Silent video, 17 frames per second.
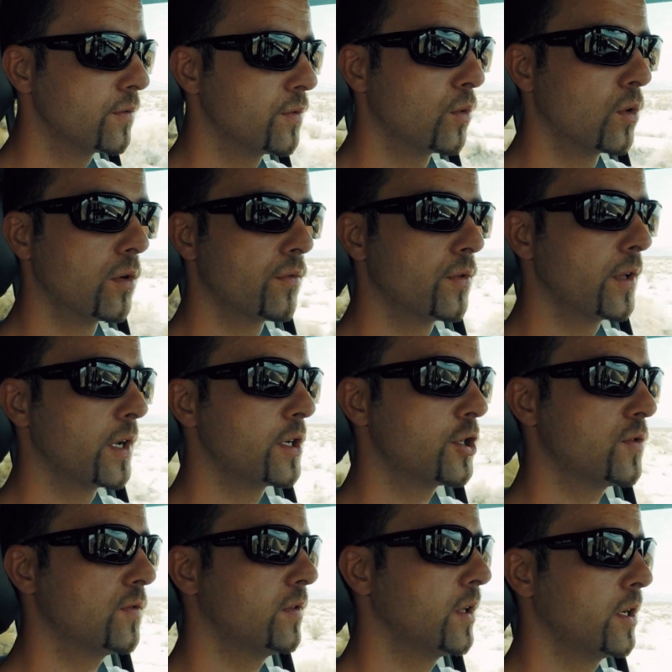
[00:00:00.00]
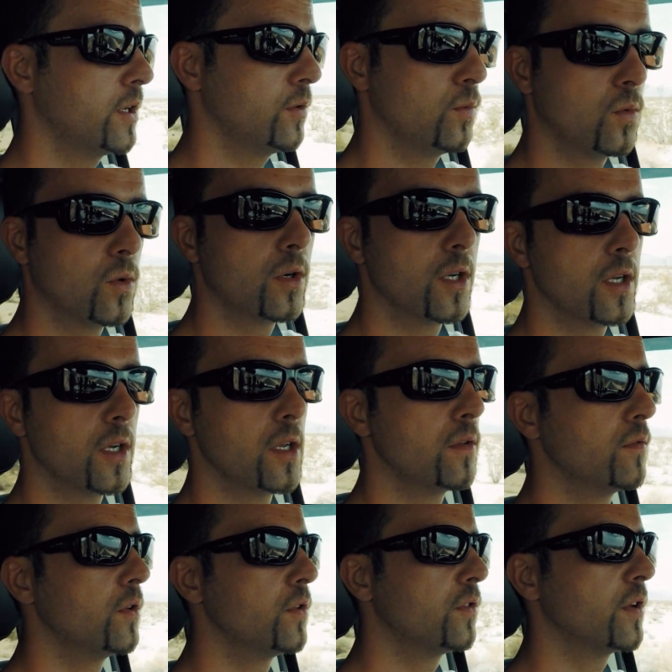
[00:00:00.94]
for a flash flood warning
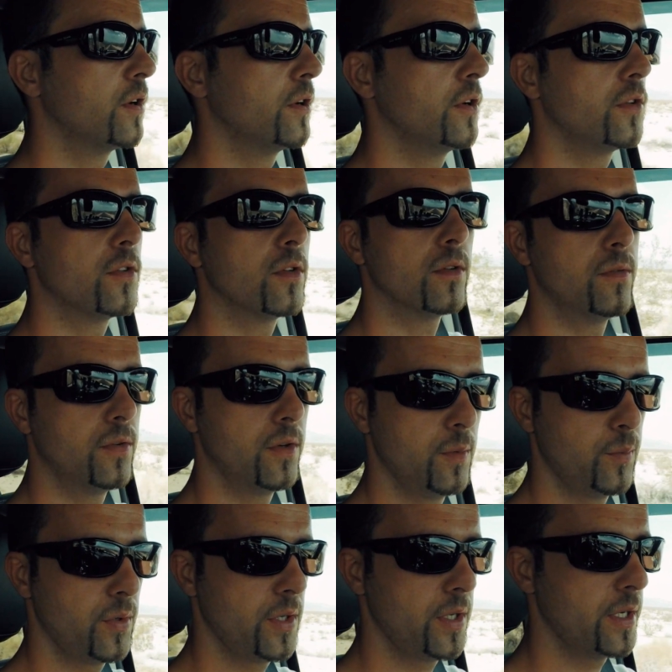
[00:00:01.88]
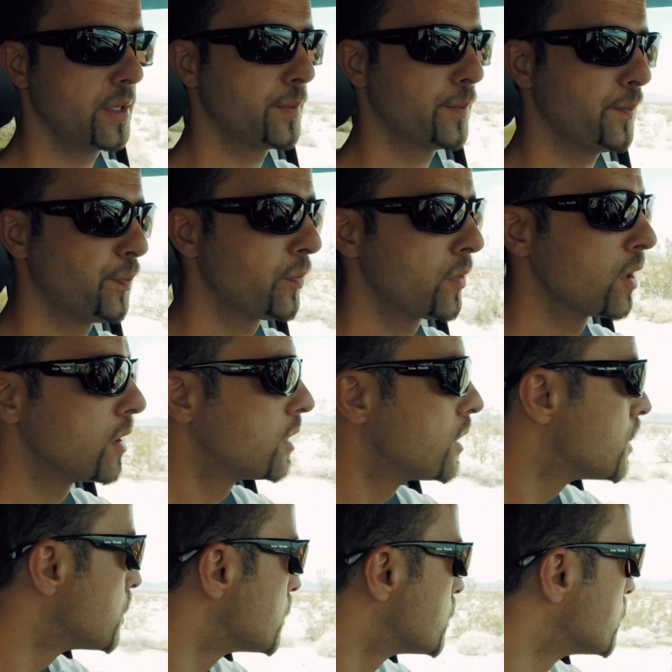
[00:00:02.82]
in this area till 3 p.m.
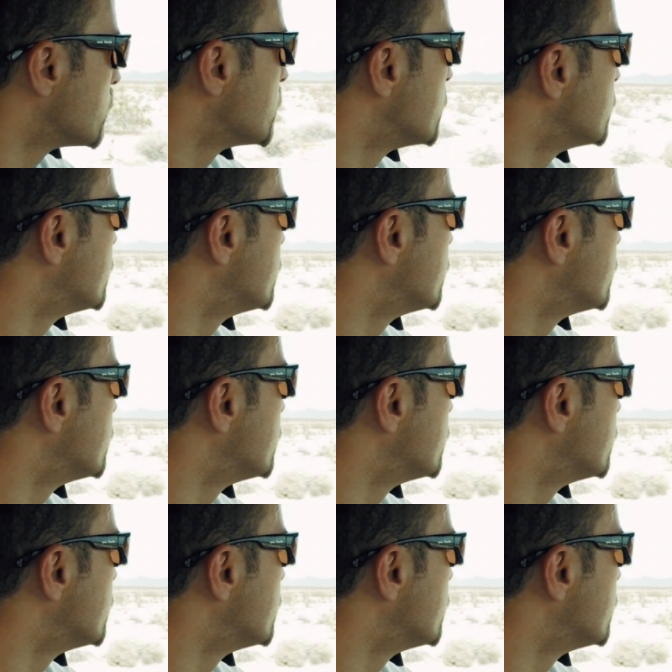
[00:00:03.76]
It